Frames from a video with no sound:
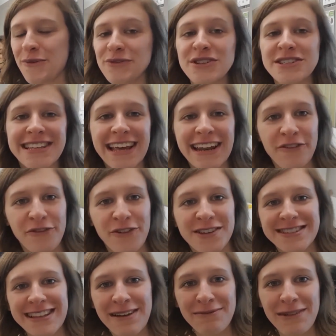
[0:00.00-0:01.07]
We've just had our
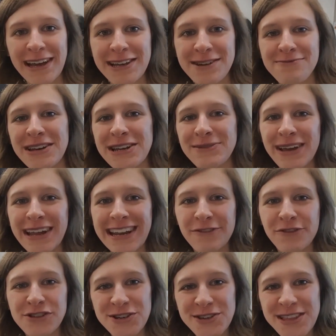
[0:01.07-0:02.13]
first Limelight Committee
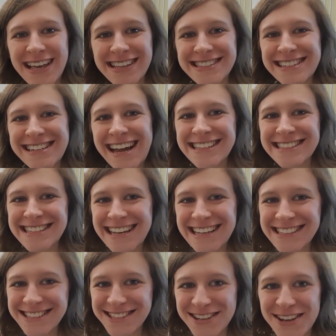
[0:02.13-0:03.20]
meeting for
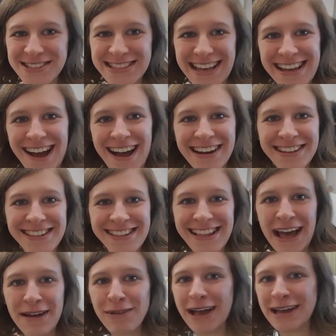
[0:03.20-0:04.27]
2019, so say hi to the
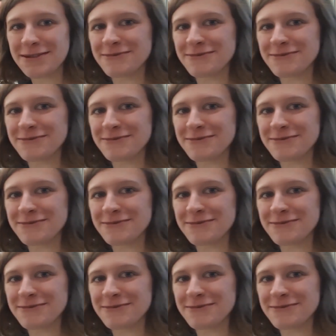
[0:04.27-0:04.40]
Limelight